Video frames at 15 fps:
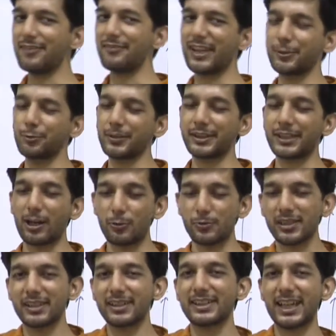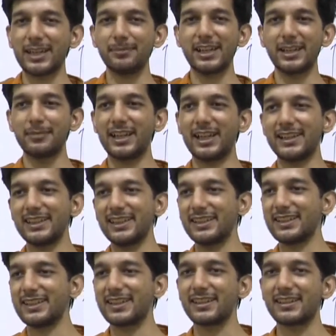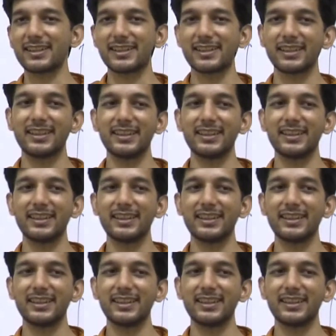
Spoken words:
If I do it 1000th time, there will be hardly any changes.